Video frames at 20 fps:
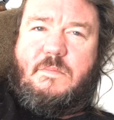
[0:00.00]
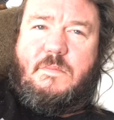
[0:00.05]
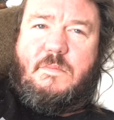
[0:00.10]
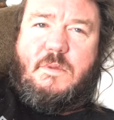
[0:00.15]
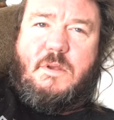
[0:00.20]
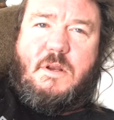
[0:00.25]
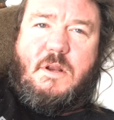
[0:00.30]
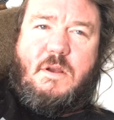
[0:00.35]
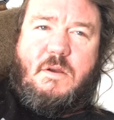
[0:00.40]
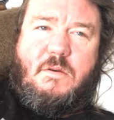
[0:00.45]

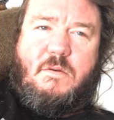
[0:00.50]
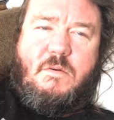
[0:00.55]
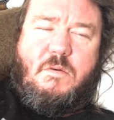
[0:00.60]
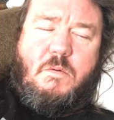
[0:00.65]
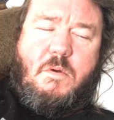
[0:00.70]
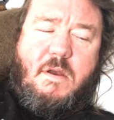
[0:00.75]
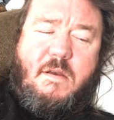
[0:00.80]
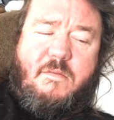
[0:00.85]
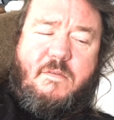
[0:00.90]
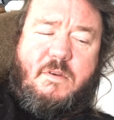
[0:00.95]
you know,
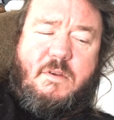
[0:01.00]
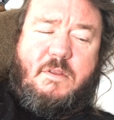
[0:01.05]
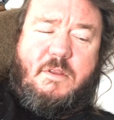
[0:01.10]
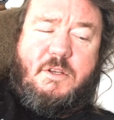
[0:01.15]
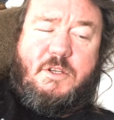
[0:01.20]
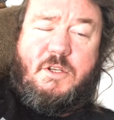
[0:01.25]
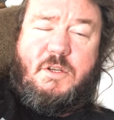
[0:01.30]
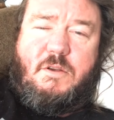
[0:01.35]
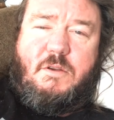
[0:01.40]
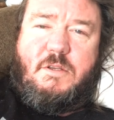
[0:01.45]
whoever, the
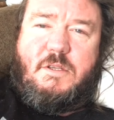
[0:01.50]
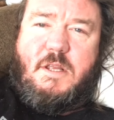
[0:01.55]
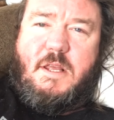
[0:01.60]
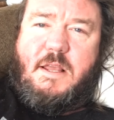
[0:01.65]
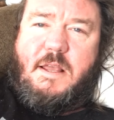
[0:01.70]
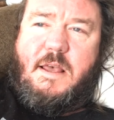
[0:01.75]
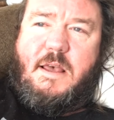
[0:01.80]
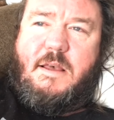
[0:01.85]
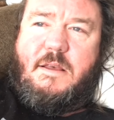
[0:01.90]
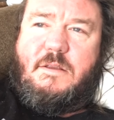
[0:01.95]
Jews, I
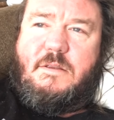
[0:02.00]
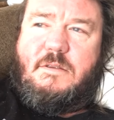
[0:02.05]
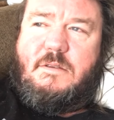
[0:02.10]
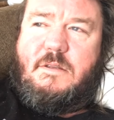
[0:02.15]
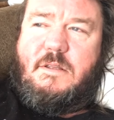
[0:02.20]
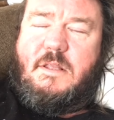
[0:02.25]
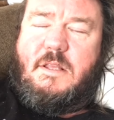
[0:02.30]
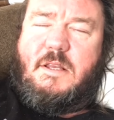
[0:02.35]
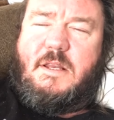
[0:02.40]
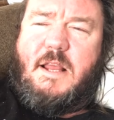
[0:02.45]
guess,
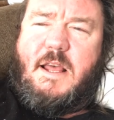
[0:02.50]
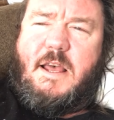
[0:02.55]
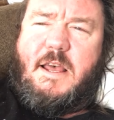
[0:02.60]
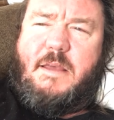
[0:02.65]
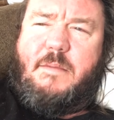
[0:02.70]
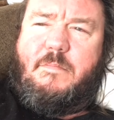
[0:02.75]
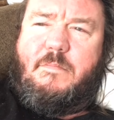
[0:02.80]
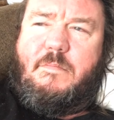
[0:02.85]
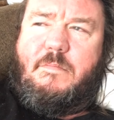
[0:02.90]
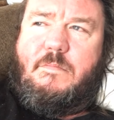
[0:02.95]
at the
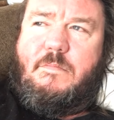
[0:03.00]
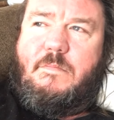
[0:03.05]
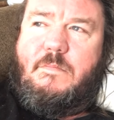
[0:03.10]
time,